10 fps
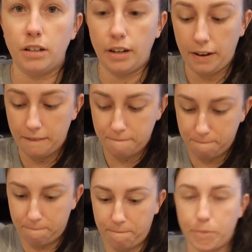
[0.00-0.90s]
All right,
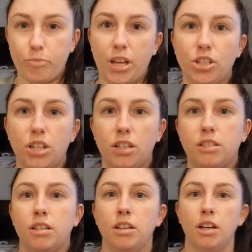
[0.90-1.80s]
got you
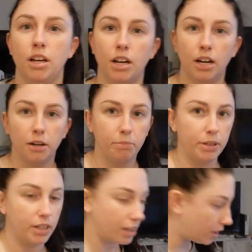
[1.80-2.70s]
guys on a
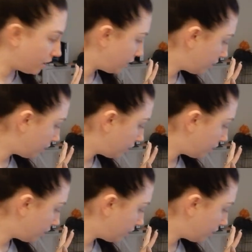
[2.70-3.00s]
big